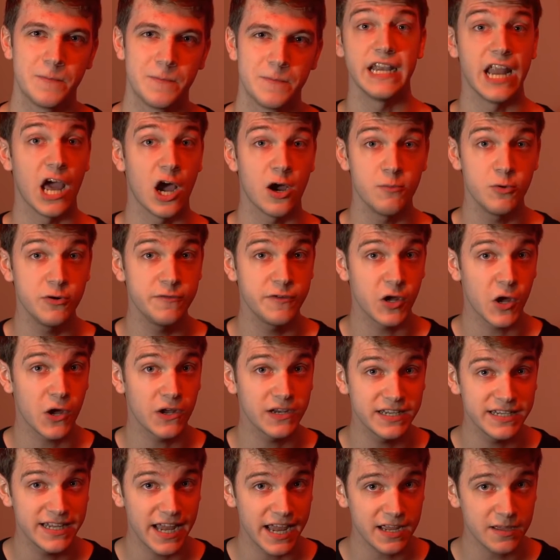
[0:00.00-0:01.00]
And now moving
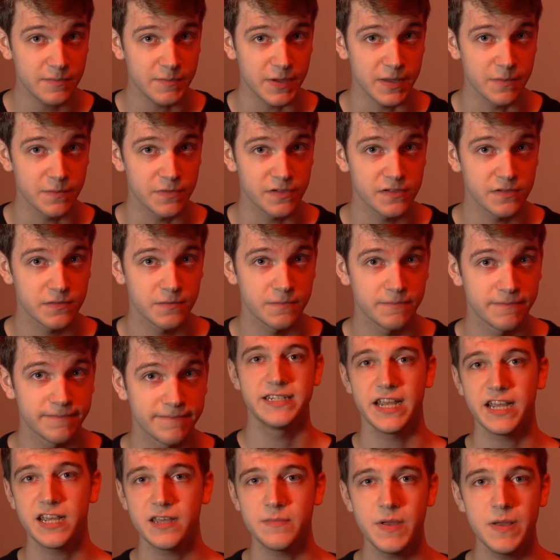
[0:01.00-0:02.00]
on to dank memes.
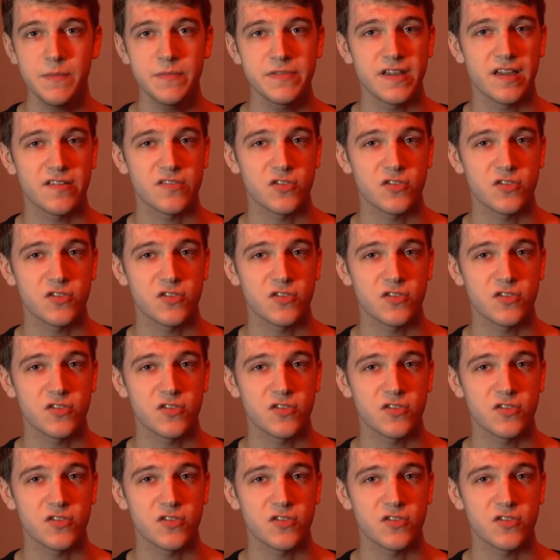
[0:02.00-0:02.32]
Dank memes